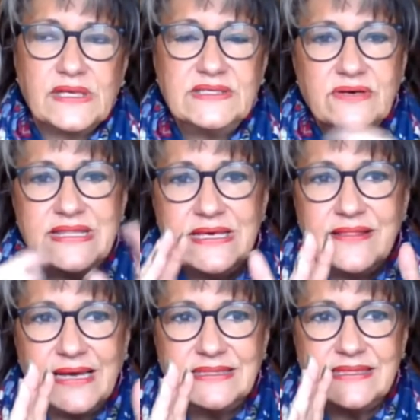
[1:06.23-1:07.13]
So I think
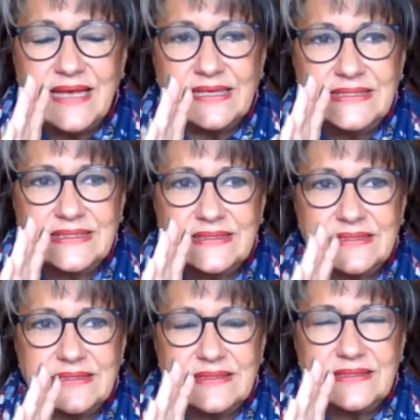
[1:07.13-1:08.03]
that's
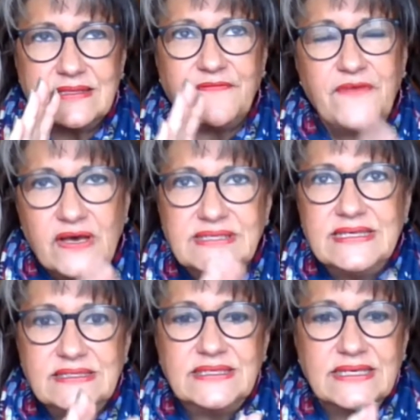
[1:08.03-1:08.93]
the first
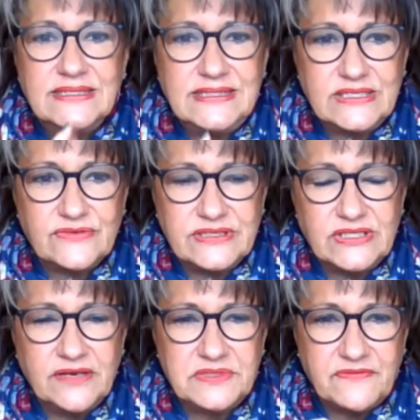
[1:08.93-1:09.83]
thing to consider in
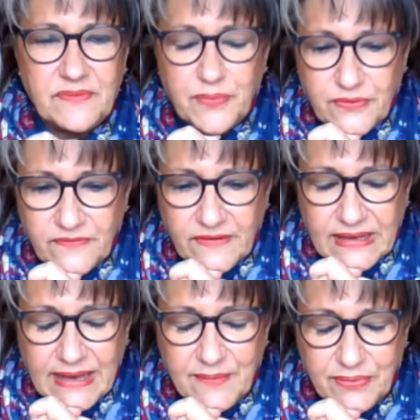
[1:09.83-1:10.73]
terms of
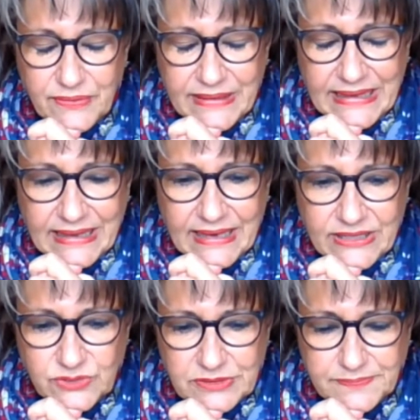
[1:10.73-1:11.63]
improving employee
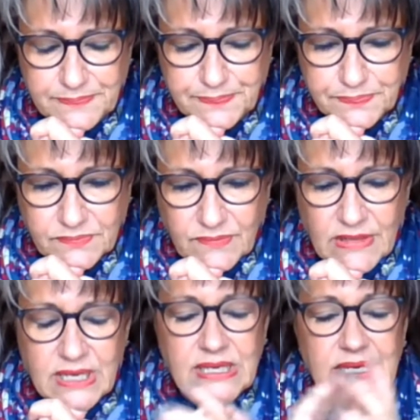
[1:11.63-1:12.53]
engagement.
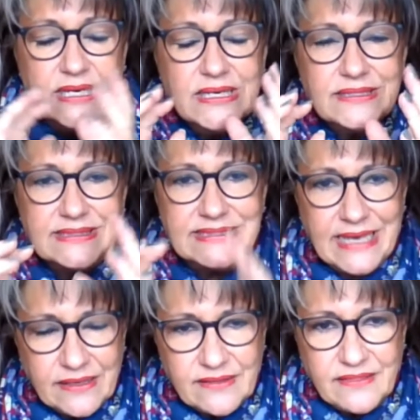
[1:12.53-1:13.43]
The
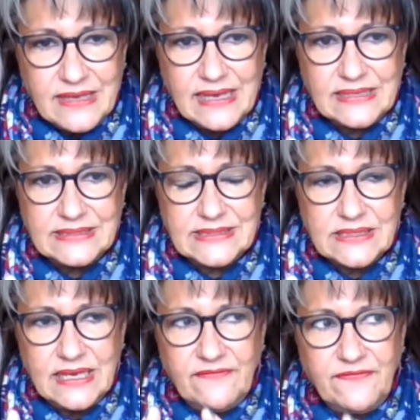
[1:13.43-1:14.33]
second thing is,
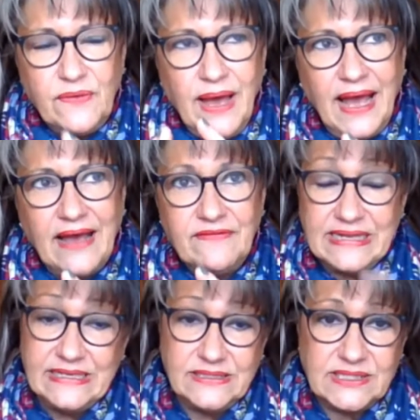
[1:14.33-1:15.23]
if you have
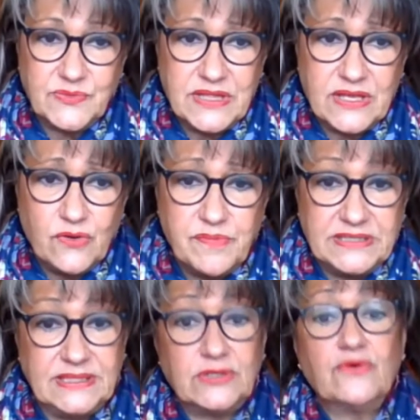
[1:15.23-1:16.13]
leaders within your
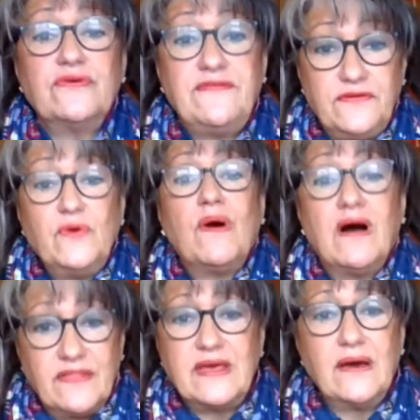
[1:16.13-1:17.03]
business, or if you
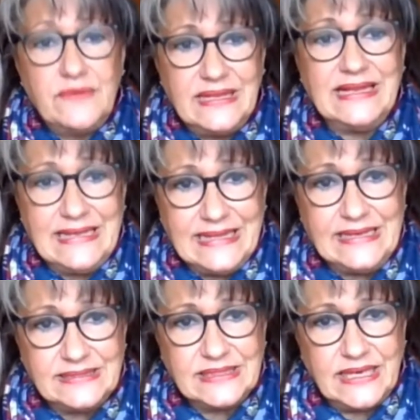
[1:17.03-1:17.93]
are the only
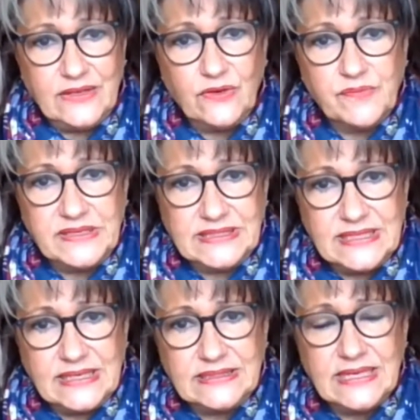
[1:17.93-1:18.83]
leader in your
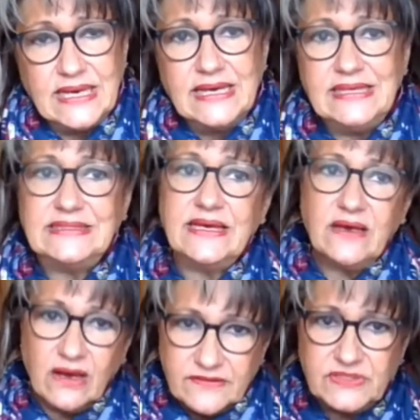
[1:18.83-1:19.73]
business, is then
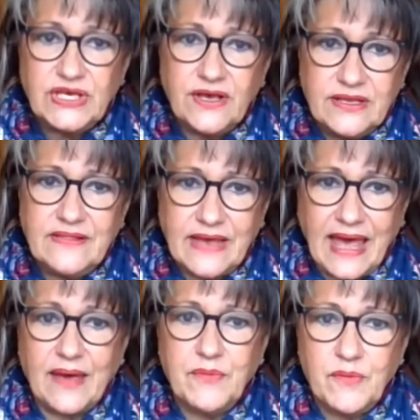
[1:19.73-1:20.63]
kind of turning the
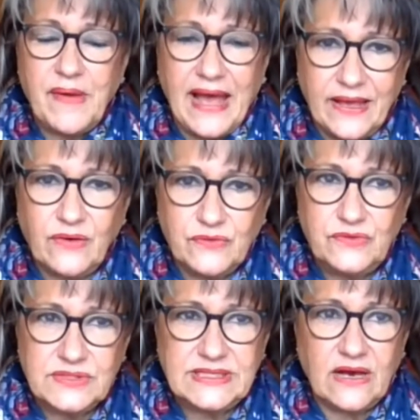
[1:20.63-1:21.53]
camera back on
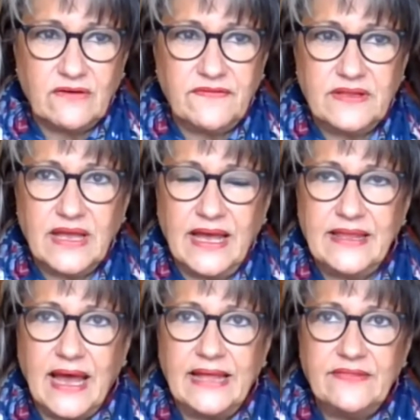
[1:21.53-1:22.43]
yourself
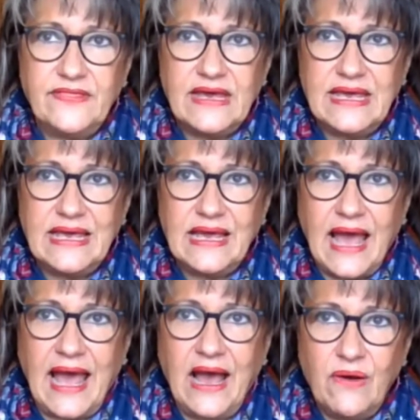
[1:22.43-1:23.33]
and thinking,
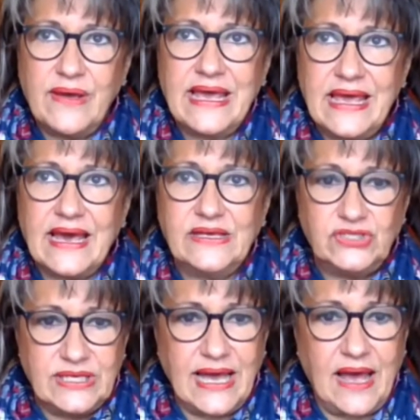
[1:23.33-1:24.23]
how
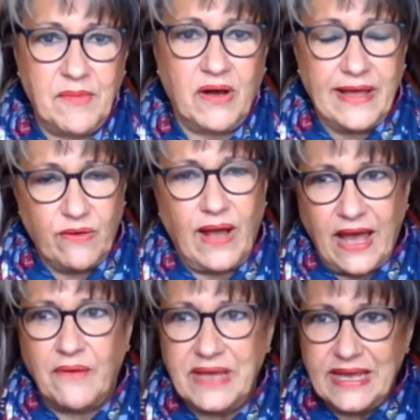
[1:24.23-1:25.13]
engaging am I, or
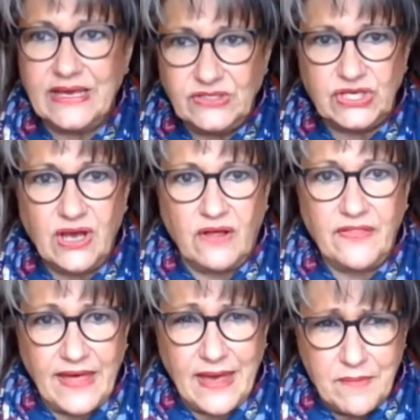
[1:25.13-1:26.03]
how engaging are
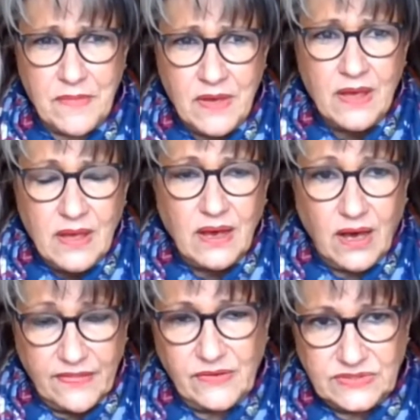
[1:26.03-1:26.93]
them,
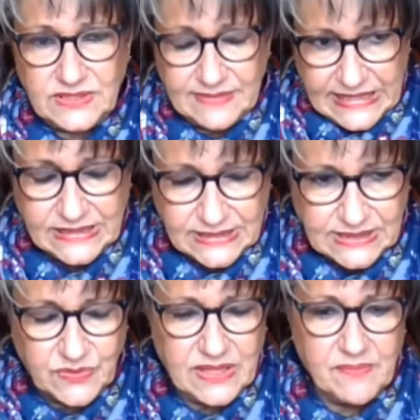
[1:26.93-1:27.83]
are those
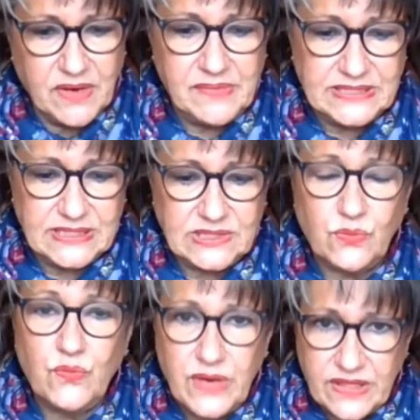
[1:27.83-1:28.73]
leaders within my business
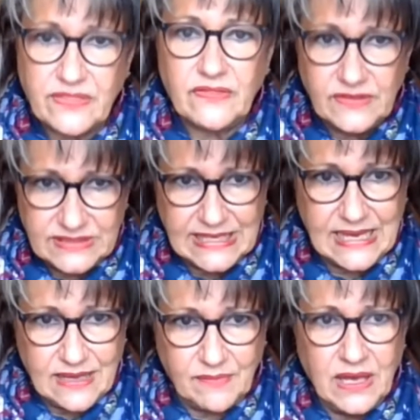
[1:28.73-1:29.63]
with the
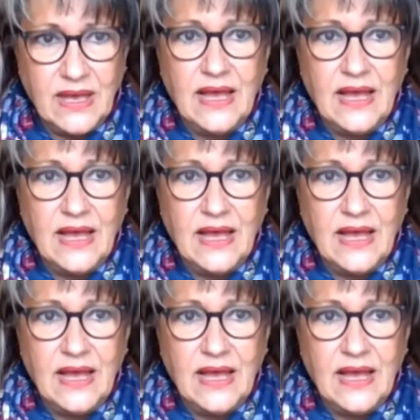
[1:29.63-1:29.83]
team?